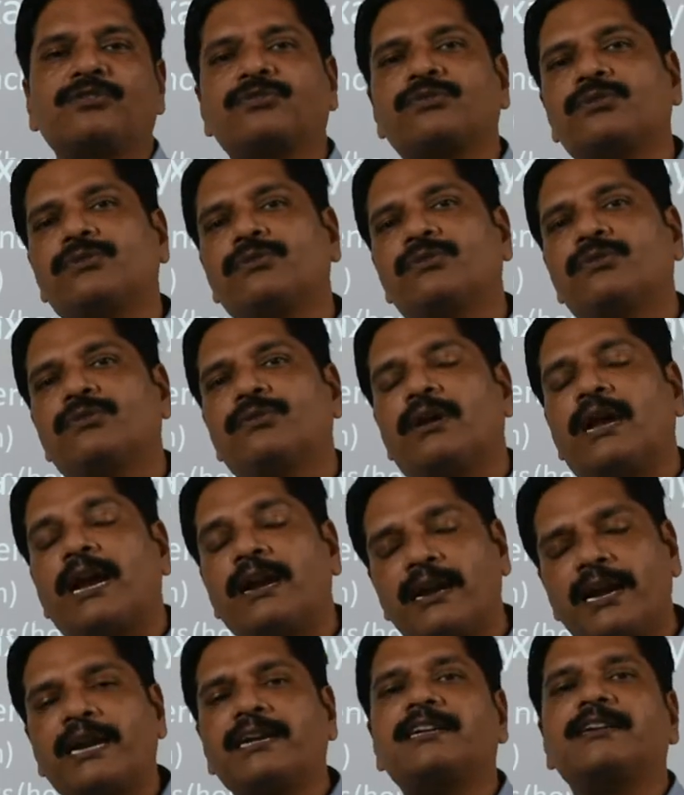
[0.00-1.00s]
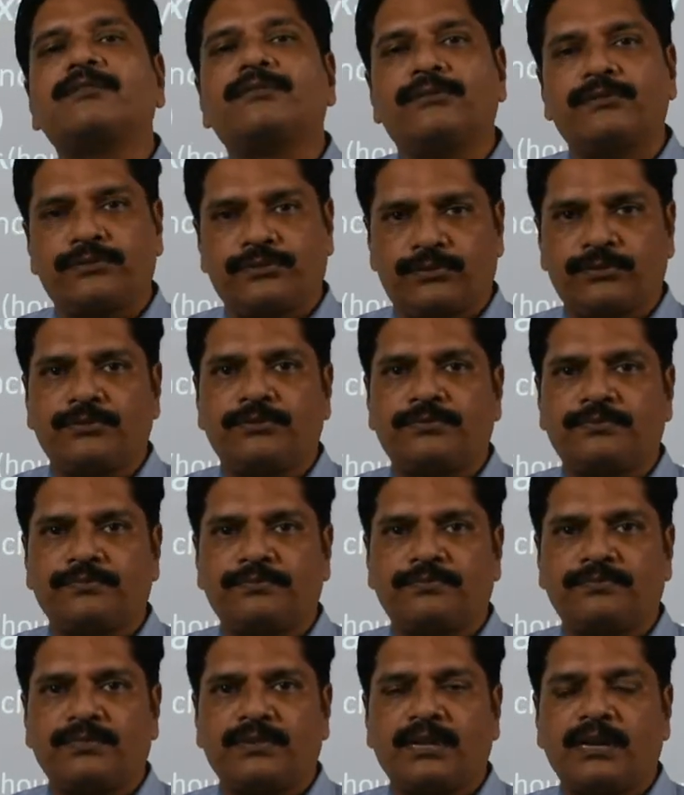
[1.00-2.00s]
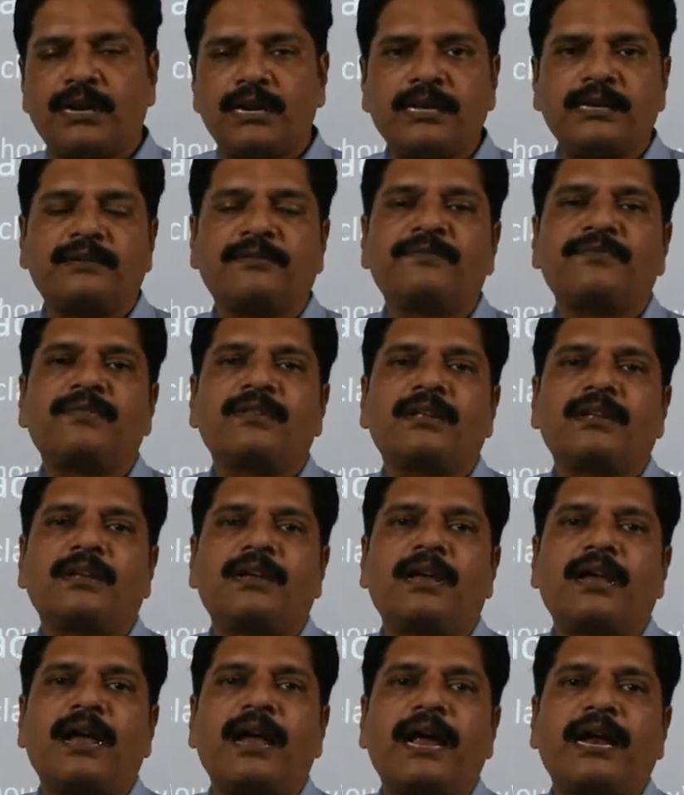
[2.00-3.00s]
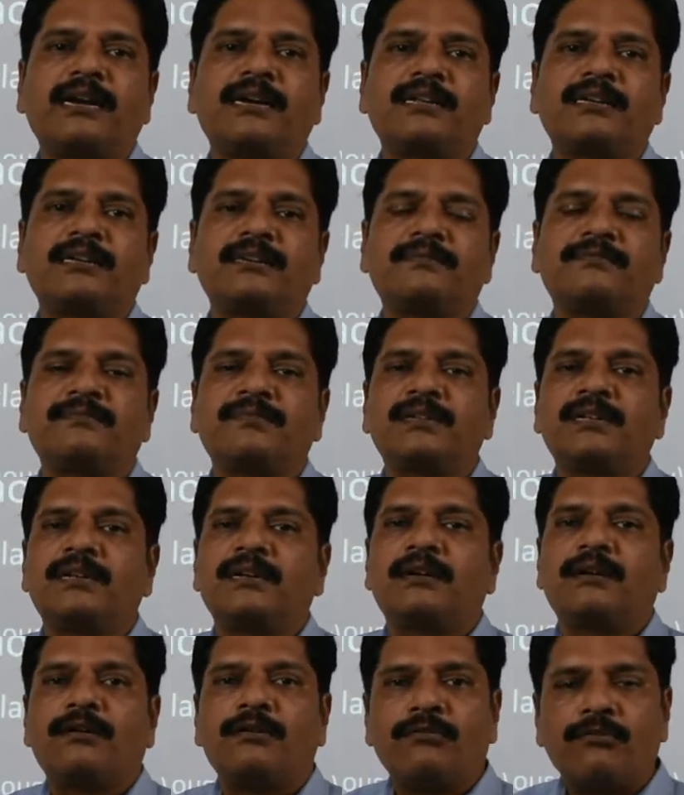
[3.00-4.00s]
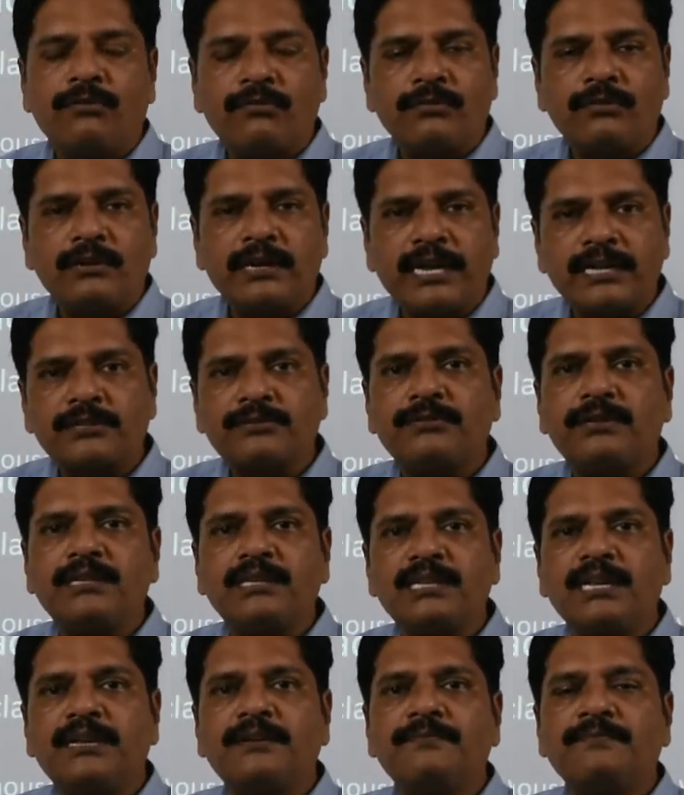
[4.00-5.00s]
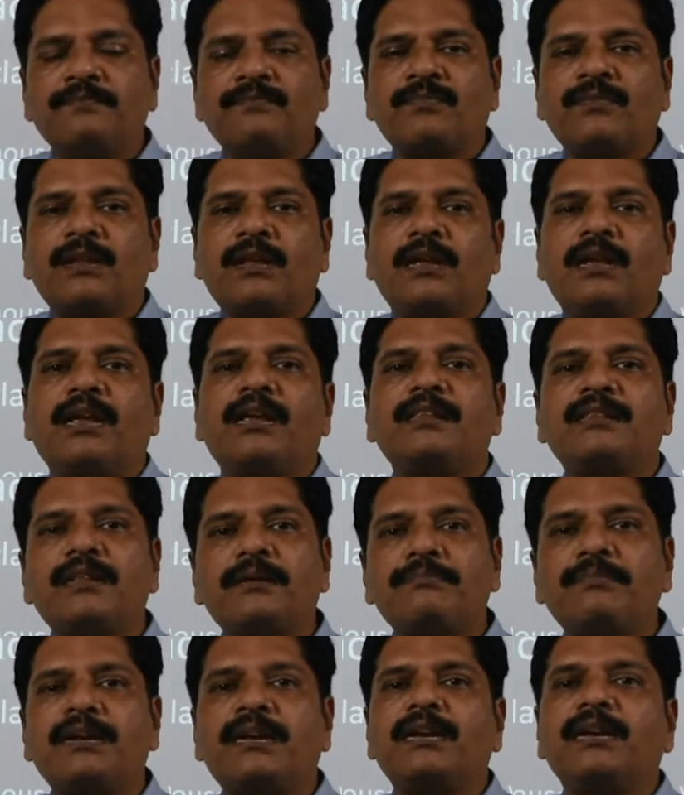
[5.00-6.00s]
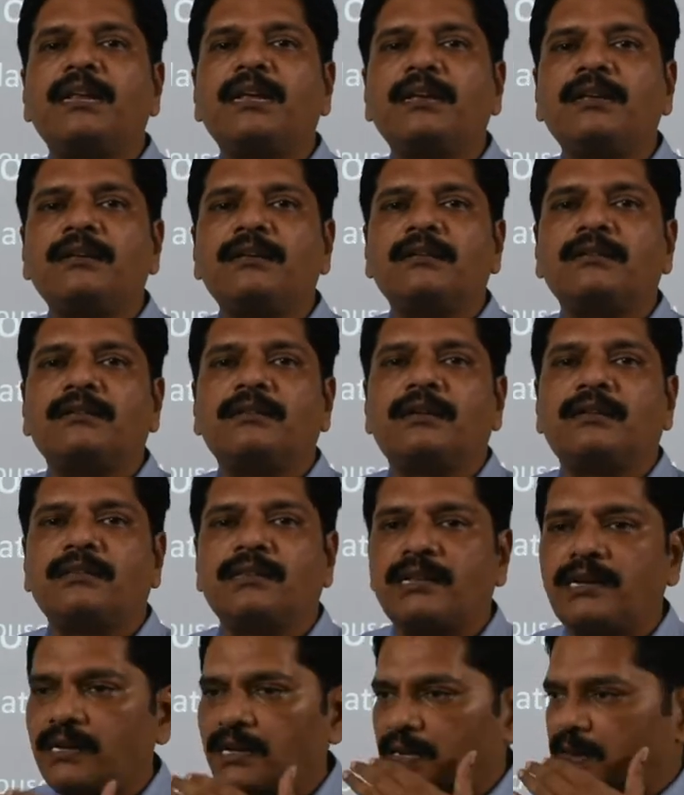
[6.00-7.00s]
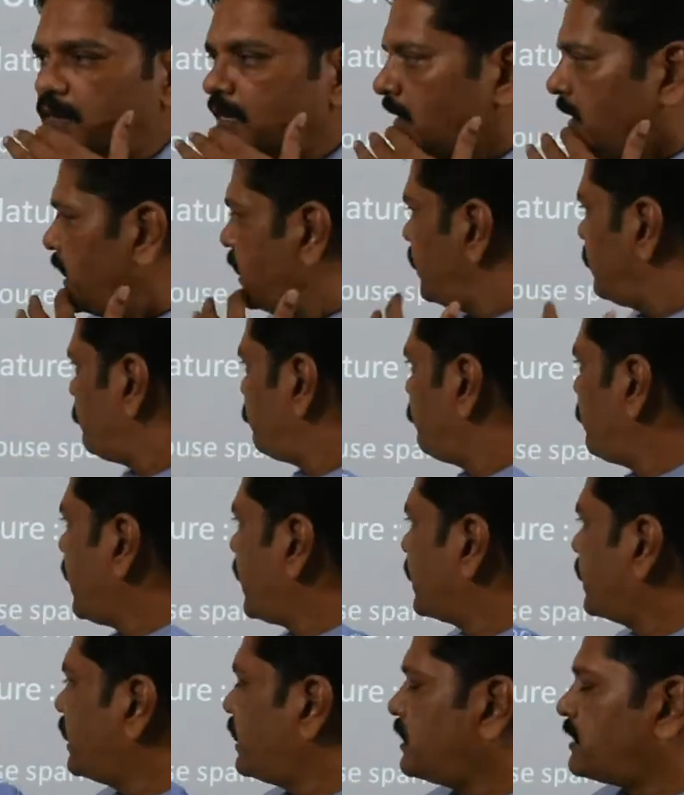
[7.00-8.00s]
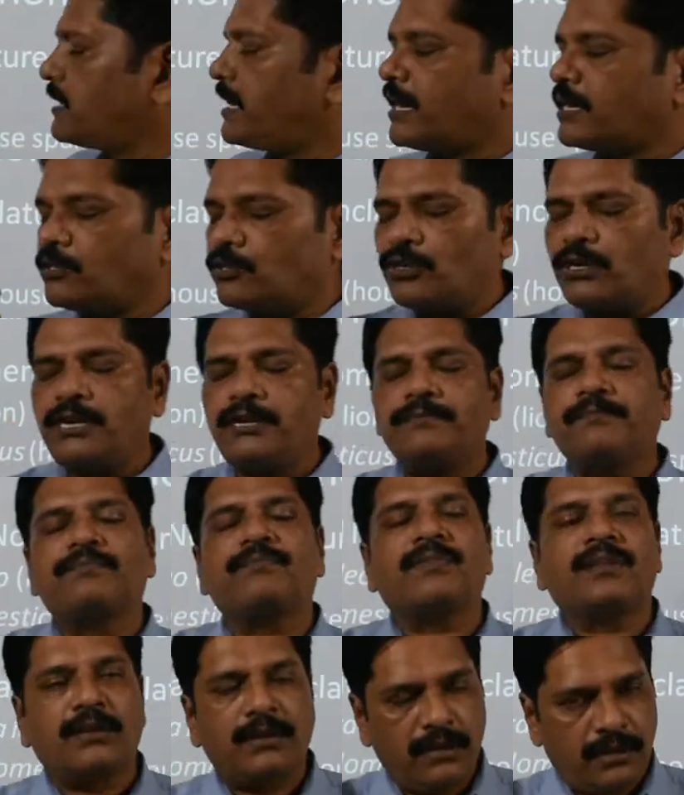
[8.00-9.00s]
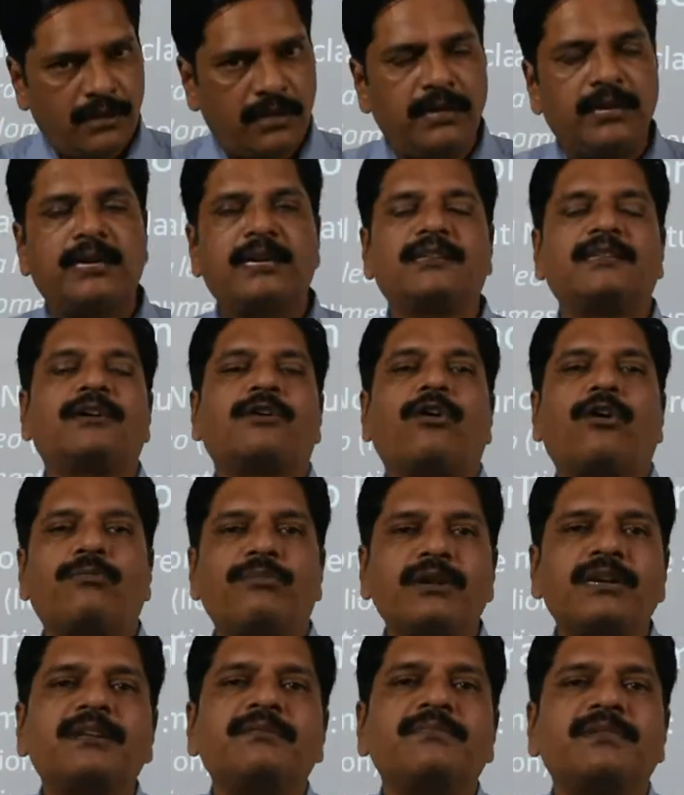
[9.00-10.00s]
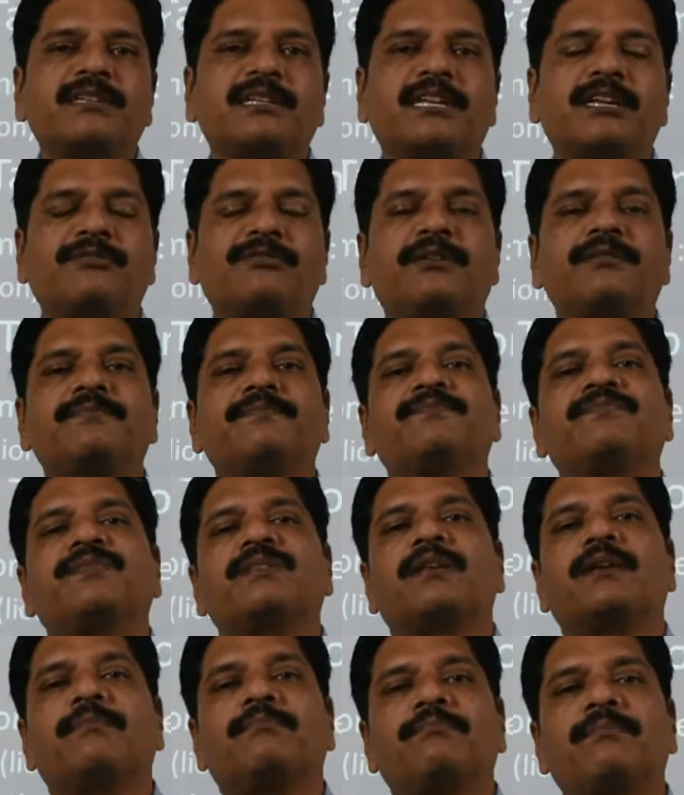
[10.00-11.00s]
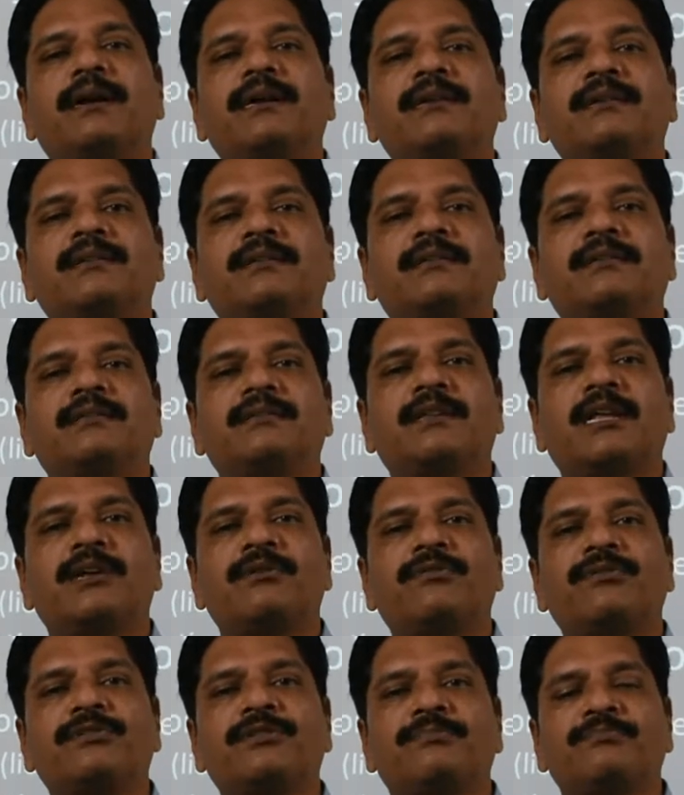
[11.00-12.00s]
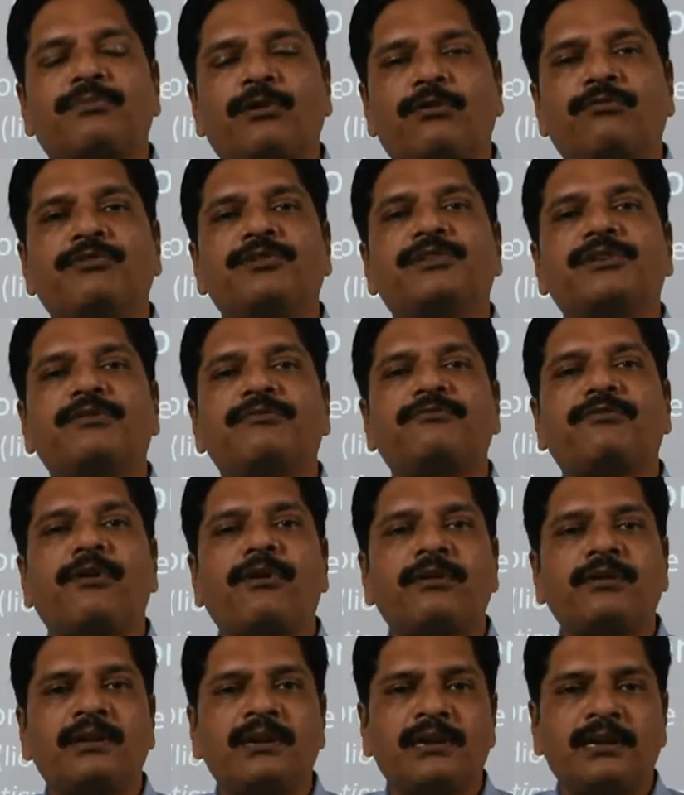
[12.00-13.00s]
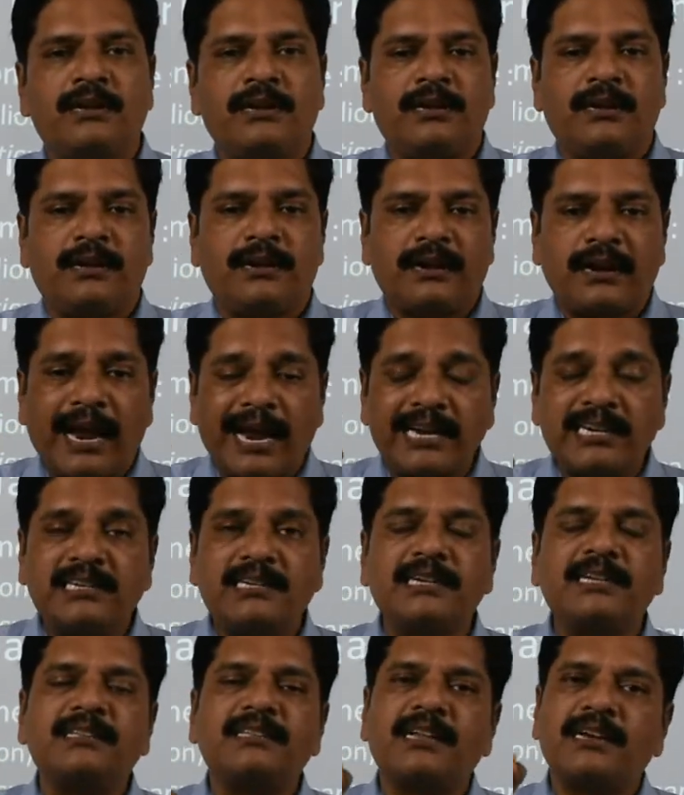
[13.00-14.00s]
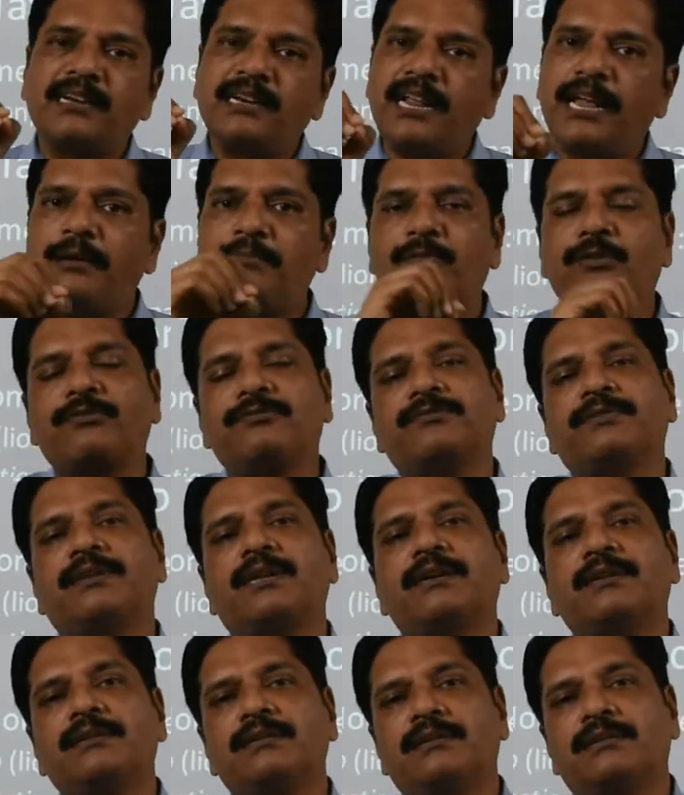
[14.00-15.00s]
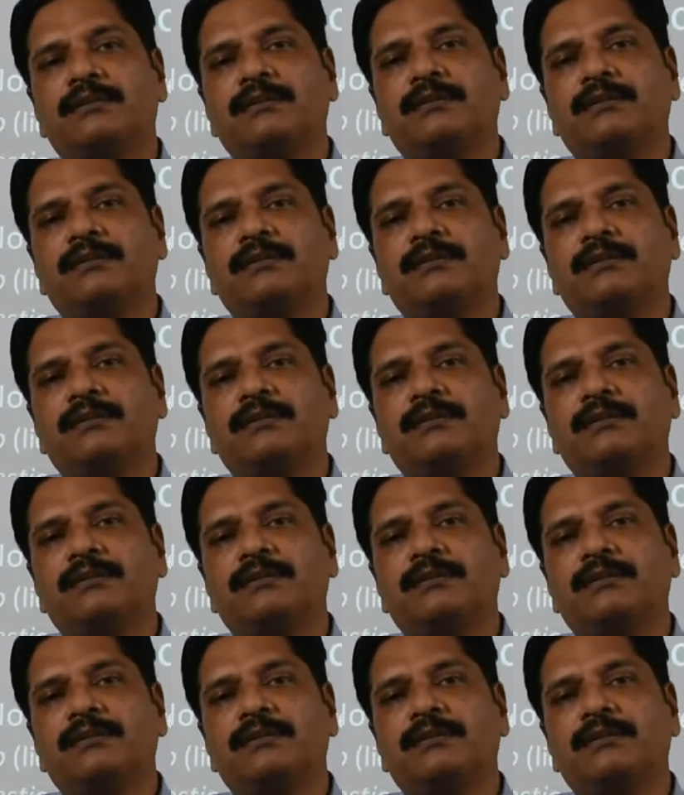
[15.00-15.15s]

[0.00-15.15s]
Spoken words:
so and Latin also, clear. And next one thing, in the beginning the in bracket, actually here the common name is given, but there was a provision for writing the name of the